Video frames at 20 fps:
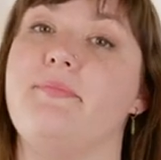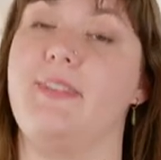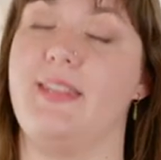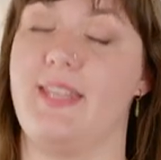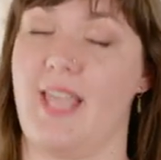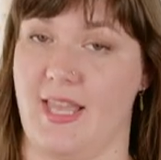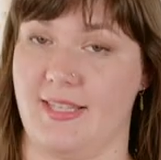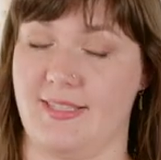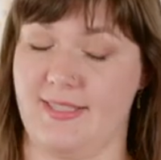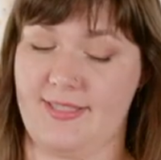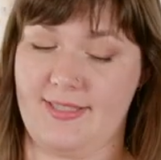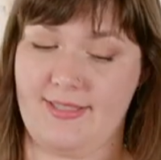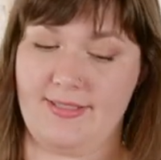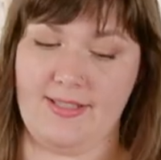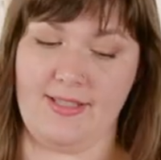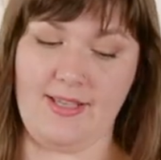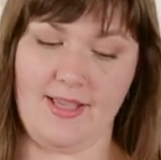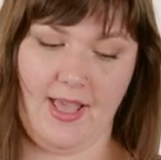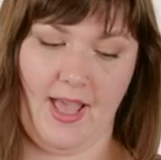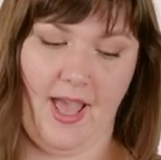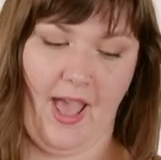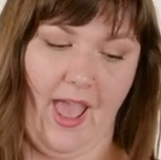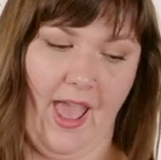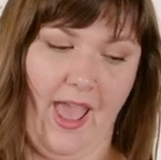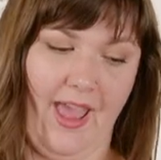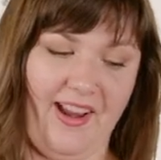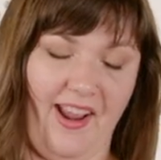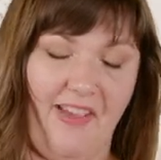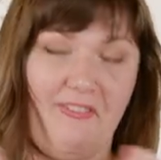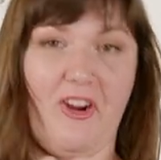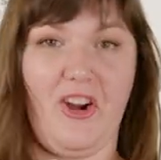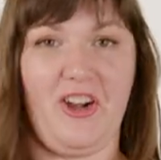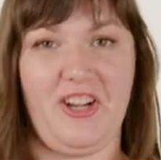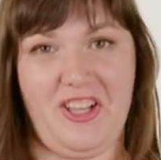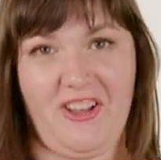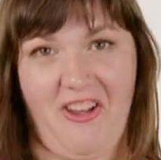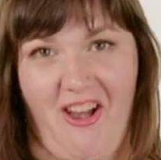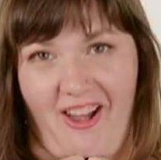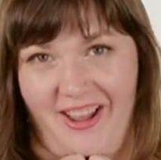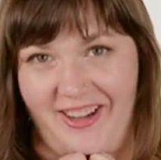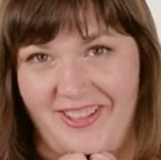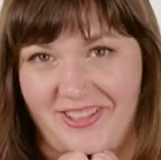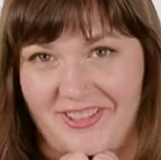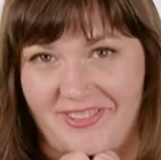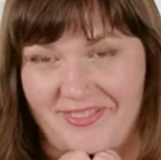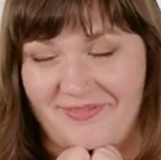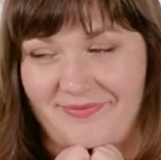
Yes. And I've already got